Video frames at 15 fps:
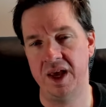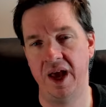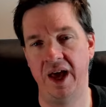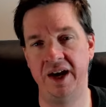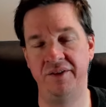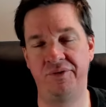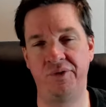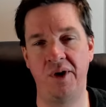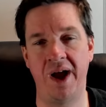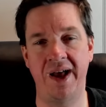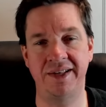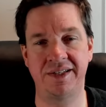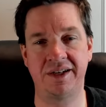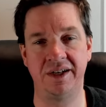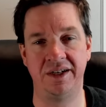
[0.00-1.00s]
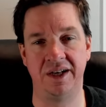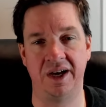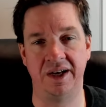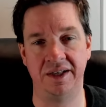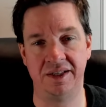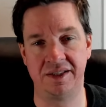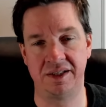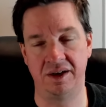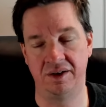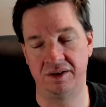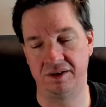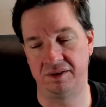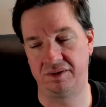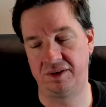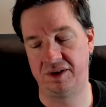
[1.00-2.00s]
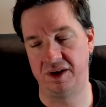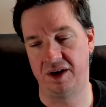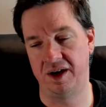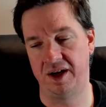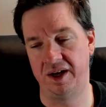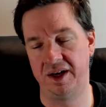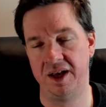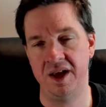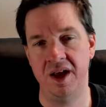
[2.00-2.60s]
And if Vraska does, oh god.